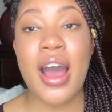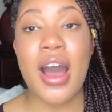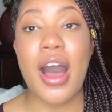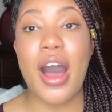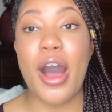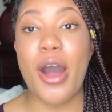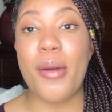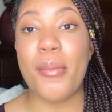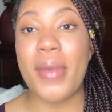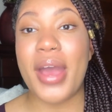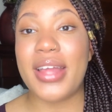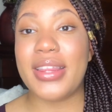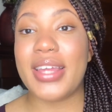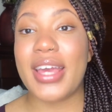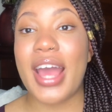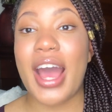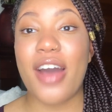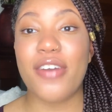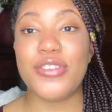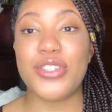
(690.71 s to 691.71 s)
and they
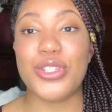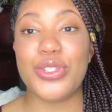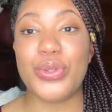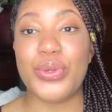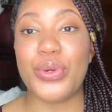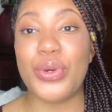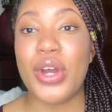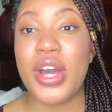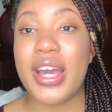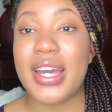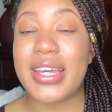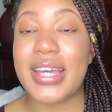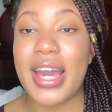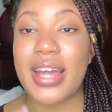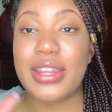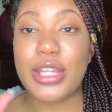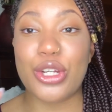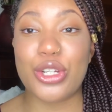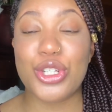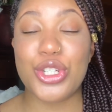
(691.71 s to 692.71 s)
have to
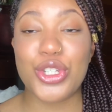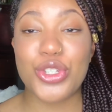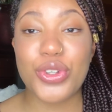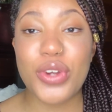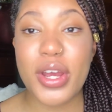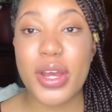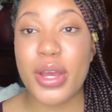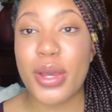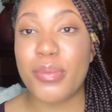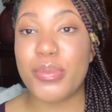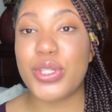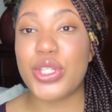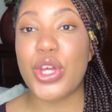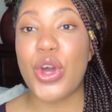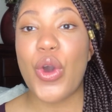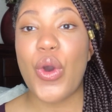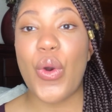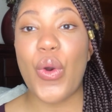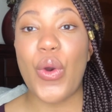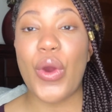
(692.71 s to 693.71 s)
get their strips
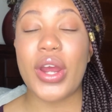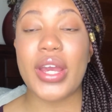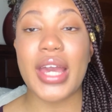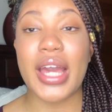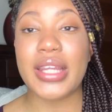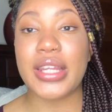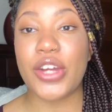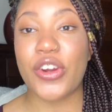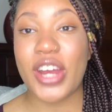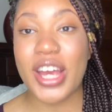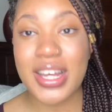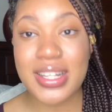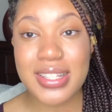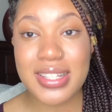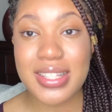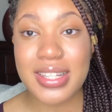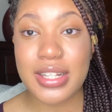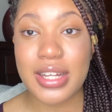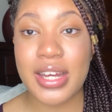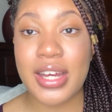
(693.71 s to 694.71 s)
or get their
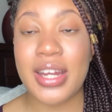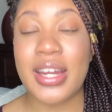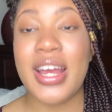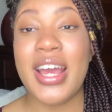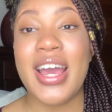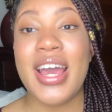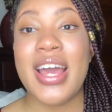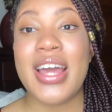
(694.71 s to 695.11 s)
insulin.